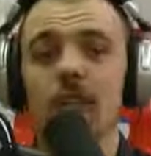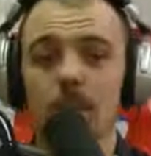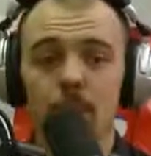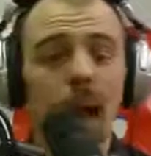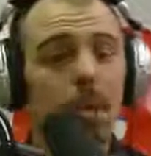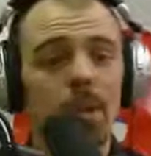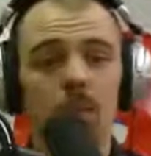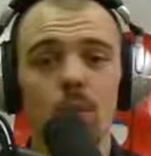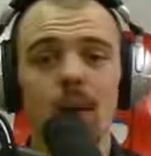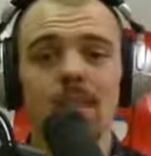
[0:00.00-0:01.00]
The
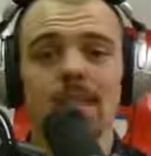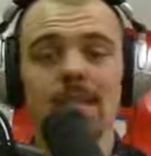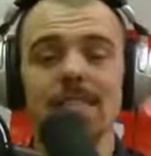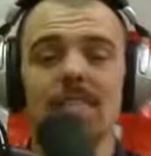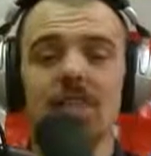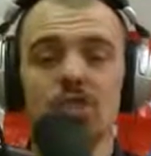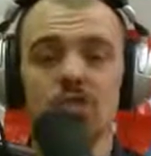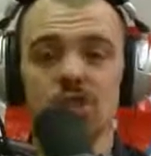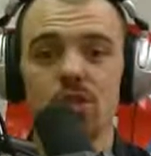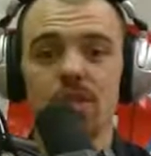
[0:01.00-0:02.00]
problem is
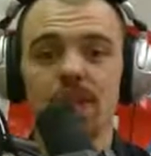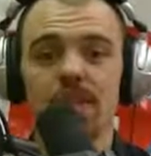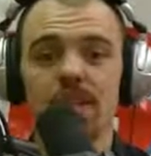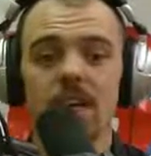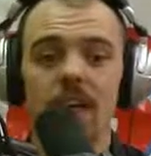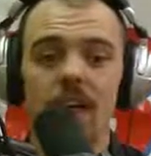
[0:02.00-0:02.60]
interest rates